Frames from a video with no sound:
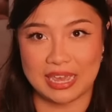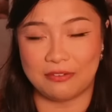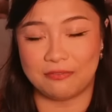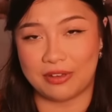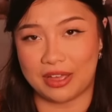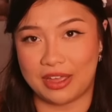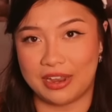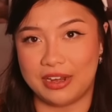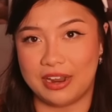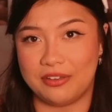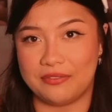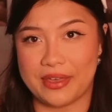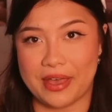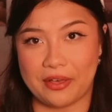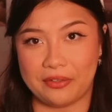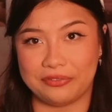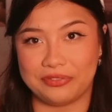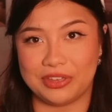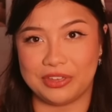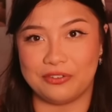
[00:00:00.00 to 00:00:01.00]
fun of
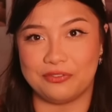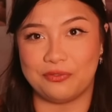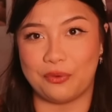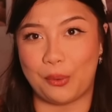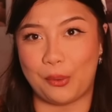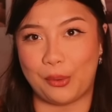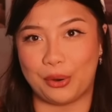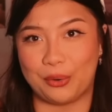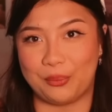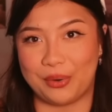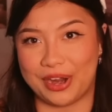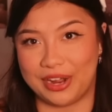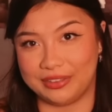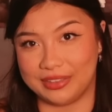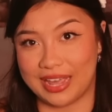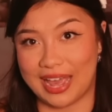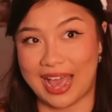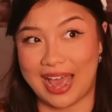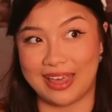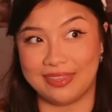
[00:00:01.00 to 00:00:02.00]
Elfie for wearing the
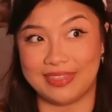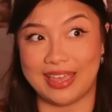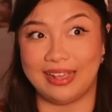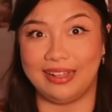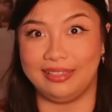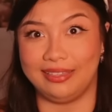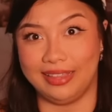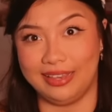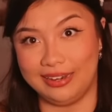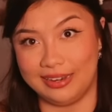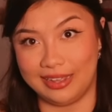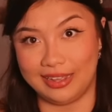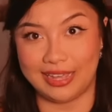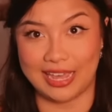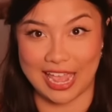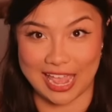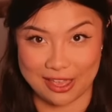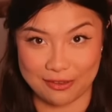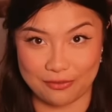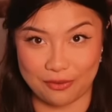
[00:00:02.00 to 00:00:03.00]
hat that Glinda
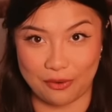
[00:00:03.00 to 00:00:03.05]
gave